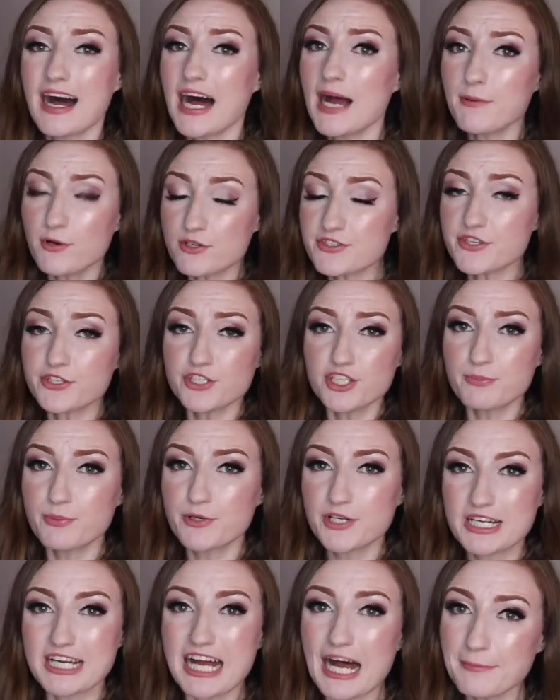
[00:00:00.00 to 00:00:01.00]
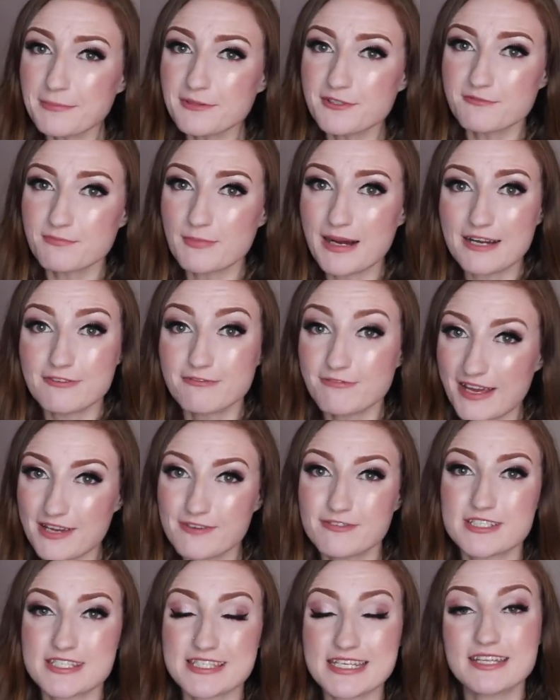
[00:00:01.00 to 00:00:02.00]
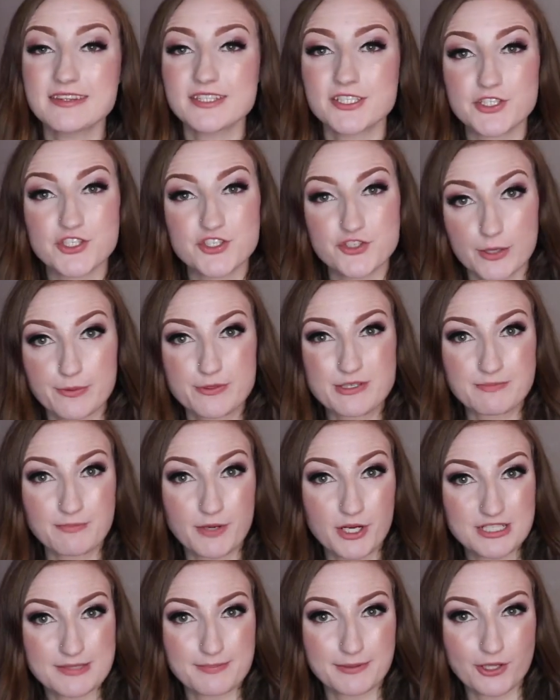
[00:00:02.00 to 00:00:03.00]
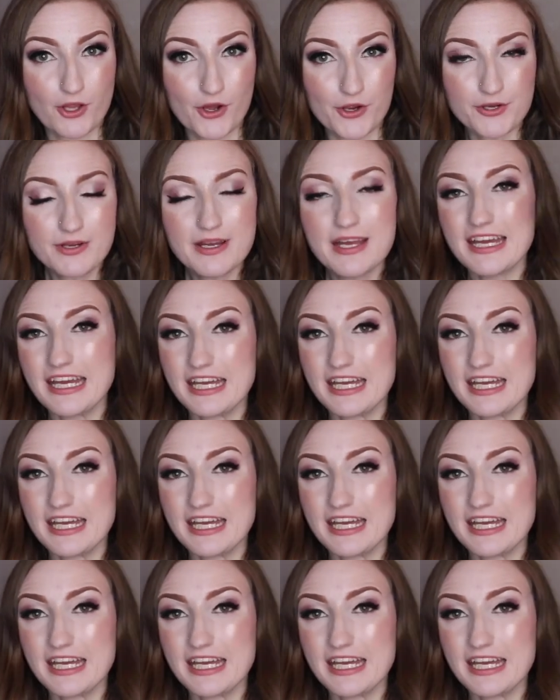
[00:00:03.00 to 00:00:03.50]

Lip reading: I'm also going to put a couple of my favorites in the description box below.